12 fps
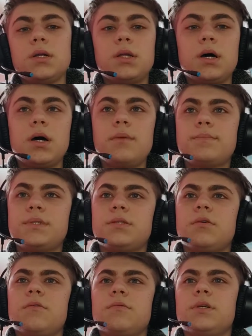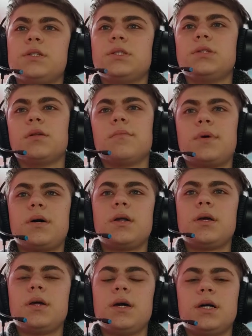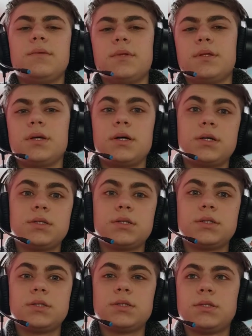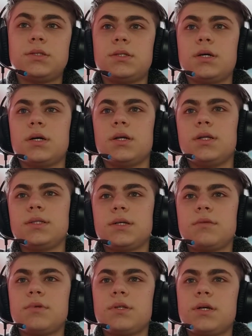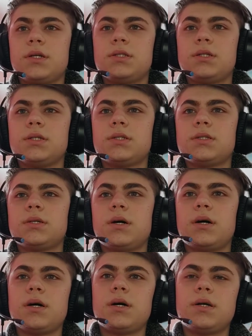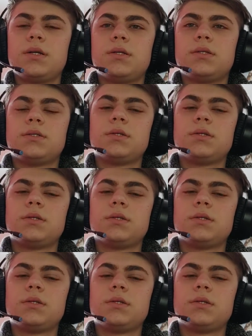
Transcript: Types of digital money, advantages, disadvantages, and